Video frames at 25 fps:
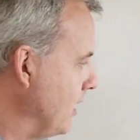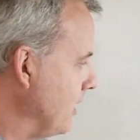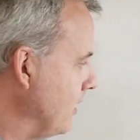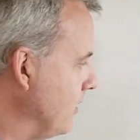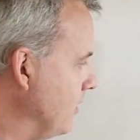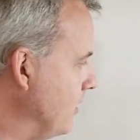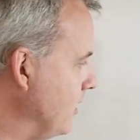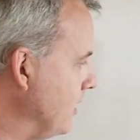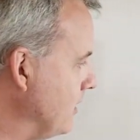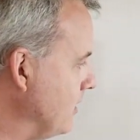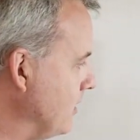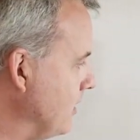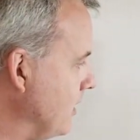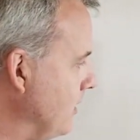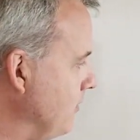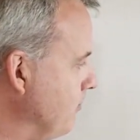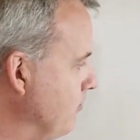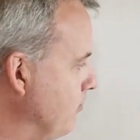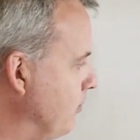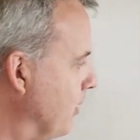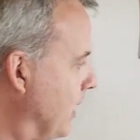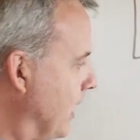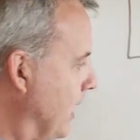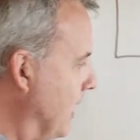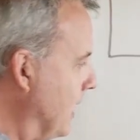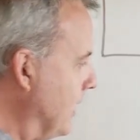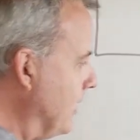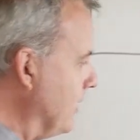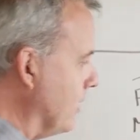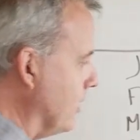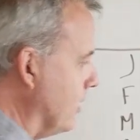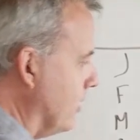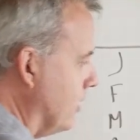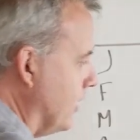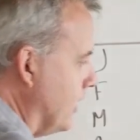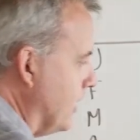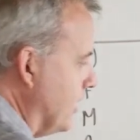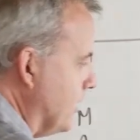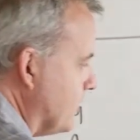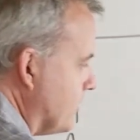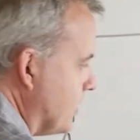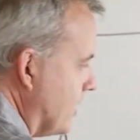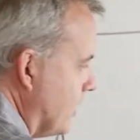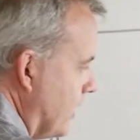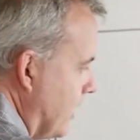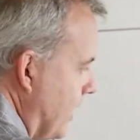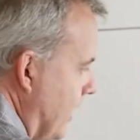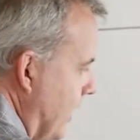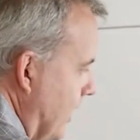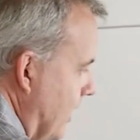that the buyer is
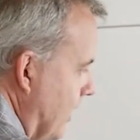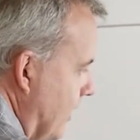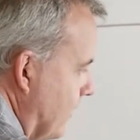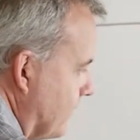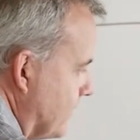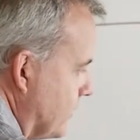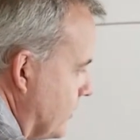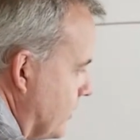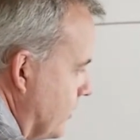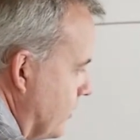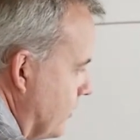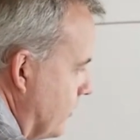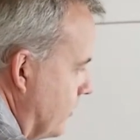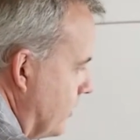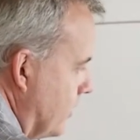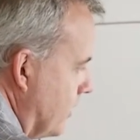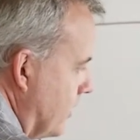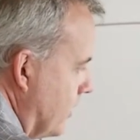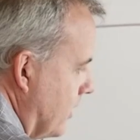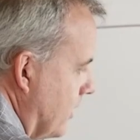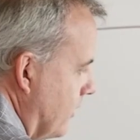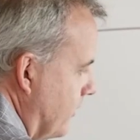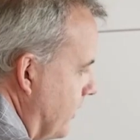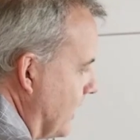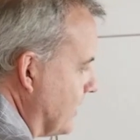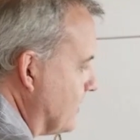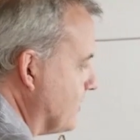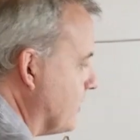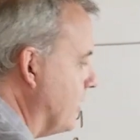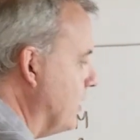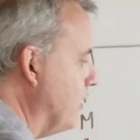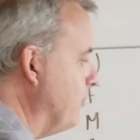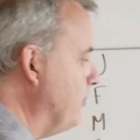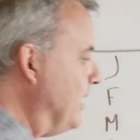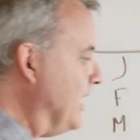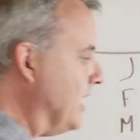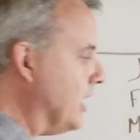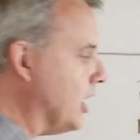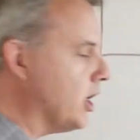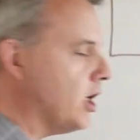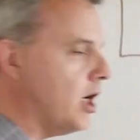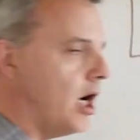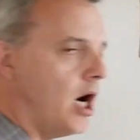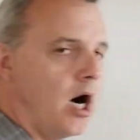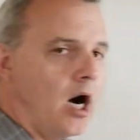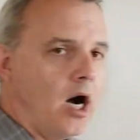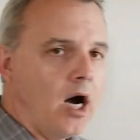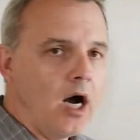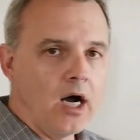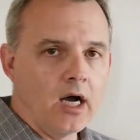going to have to, that's going to be a
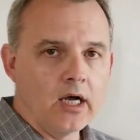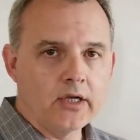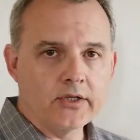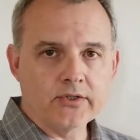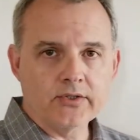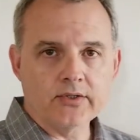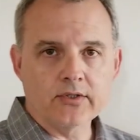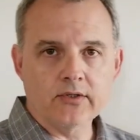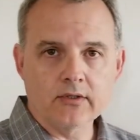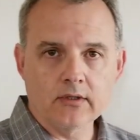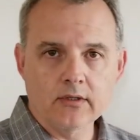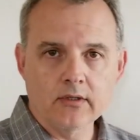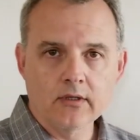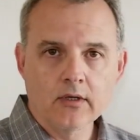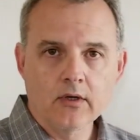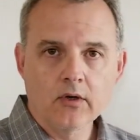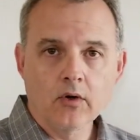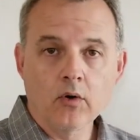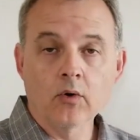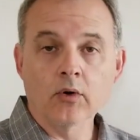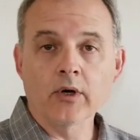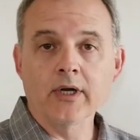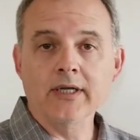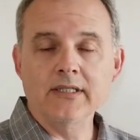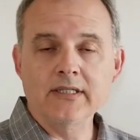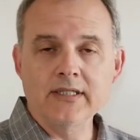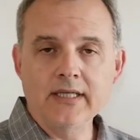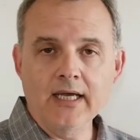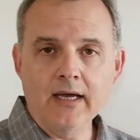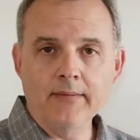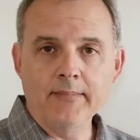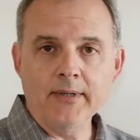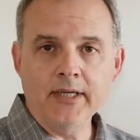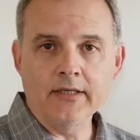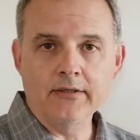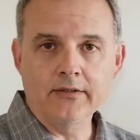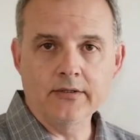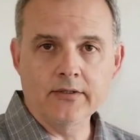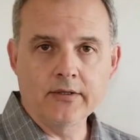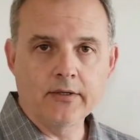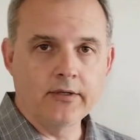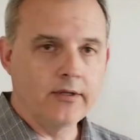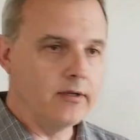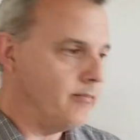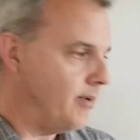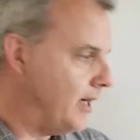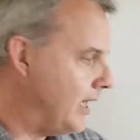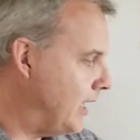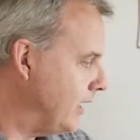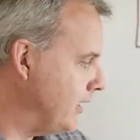cost or a debit to
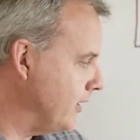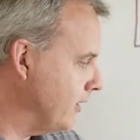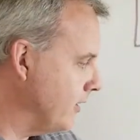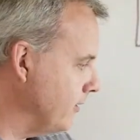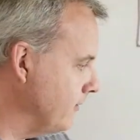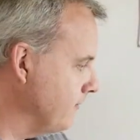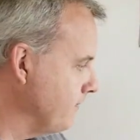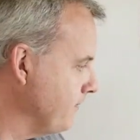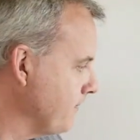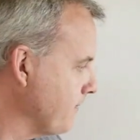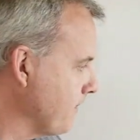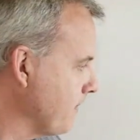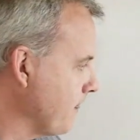the buyer,